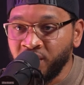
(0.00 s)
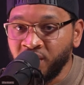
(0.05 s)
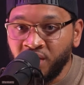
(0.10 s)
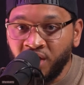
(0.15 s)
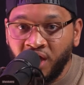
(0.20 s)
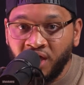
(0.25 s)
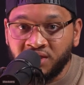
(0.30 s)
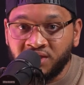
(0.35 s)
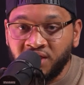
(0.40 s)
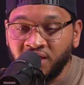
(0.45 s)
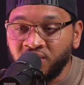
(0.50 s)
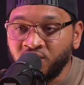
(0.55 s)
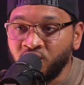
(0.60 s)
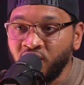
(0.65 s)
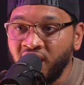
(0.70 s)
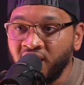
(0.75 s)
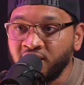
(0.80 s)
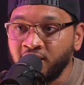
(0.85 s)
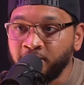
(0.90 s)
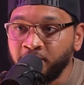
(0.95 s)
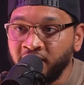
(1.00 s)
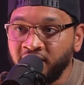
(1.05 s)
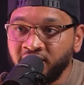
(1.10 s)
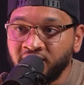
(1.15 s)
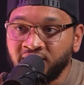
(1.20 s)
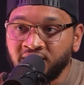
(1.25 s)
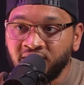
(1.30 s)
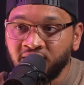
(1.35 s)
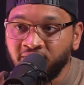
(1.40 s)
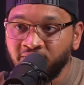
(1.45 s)
I said, you have to pay
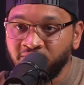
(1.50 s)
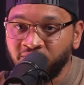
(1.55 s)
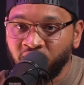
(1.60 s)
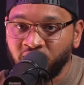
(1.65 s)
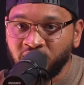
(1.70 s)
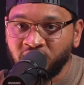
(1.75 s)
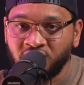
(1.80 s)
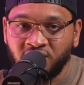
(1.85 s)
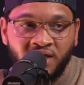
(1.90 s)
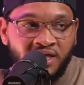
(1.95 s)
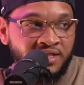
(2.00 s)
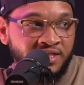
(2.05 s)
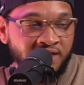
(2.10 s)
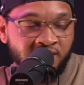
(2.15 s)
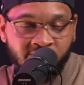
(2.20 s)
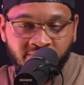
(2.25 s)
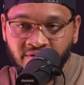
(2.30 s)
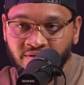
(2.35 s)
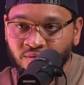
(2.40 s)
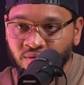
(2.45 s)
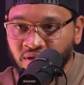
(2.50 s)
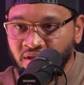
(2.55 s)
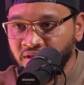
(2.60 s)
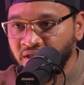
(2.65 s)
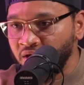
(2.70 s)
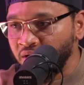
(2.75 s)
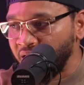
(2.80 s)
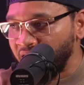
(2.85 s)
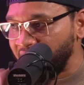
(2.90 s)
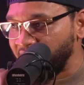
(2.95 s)
yourself first. Yeah, D, but
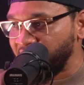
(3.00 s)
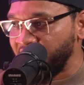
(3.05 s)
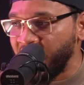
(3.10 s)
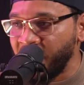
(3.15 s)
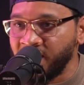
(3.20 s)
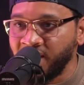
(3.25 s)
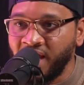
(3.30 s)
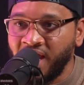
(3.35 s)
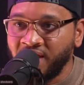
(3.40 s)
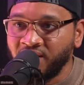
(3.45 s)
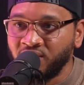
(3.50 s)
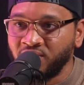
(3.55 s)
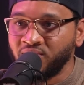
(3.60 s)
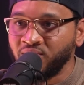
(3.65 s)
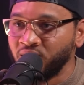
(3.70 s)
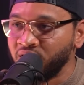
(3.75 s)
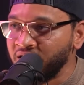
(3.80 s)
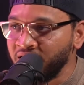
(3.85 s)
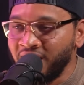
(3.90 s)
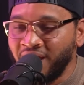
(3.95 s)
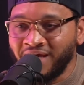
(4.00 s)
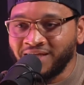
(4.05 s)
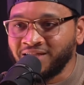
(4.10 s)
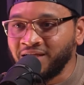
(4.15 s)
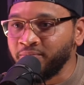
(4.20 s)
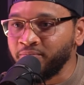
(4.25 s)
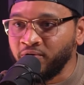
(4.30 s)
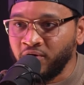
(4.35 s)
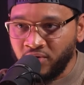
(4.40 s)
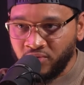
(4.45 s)
I got it. How you do it? I
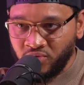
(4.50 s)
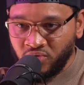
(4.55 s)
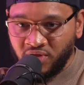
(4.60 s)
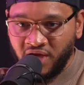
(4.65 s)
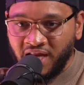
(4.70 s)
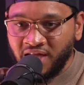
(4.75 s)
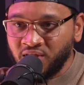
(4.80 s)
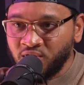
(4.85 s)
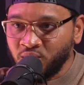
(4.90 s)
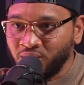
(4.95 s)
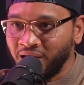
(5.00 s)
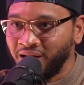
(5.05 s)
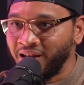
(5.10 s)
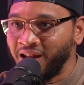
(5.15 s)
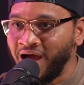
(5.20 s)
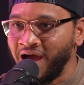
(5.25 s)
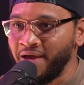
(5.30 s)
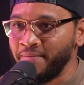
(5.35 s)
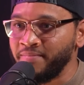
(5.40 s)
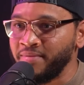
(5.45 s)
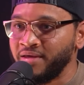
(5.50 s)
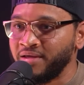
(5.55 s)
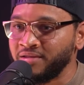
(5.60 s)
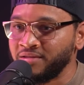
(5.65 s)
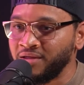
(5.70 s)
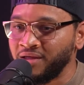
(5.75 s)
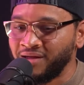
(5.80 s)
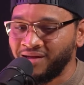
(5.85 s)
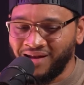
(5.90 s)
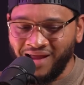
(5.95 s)
said, bro, you got to do allotments.
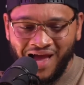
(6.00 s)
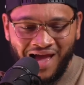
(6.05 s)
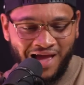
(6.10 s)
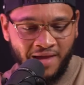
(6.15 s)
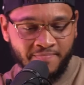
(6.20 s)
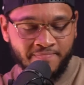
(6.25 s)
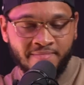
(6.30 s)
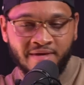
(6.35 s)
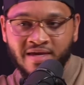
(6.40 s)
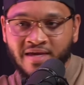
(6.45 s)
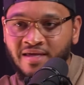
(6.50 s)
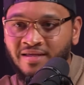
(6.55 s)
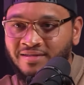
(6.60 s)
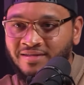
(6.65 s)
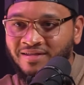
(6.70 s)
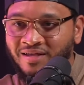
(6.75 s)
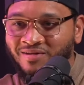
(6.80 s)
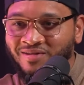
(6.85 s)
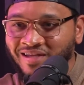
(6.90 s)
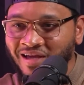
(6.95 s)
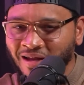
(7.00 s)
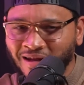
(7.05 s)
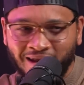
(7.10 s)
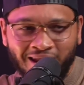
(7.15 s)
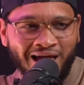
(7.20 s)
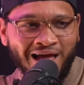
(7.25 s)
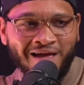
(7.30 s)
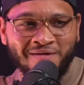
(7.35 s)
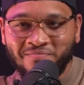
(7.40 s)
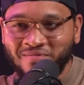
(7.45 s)
Allotments? Is that
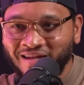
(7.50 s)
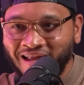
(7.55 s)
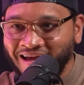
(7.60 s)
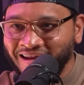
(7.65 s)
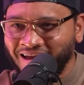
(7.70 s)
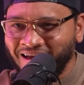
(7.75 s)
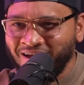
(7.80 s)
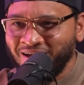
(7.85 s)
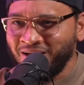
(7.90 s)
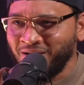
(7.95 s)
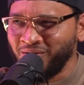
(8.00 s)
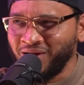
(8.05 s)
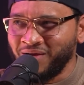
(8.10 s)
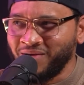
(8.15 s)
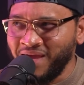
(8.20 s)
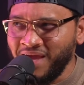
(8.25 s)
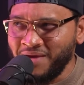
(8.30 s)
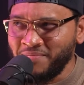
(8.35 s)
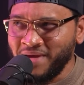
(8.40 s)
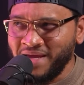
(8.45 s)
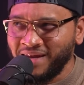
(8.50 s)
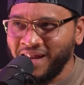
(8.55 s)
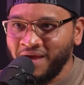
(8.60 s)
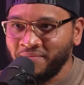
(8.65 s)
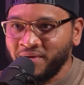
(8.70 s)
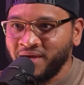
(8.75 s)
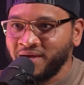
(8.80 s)
allotment like that? I'm like, yeah, man, allotment.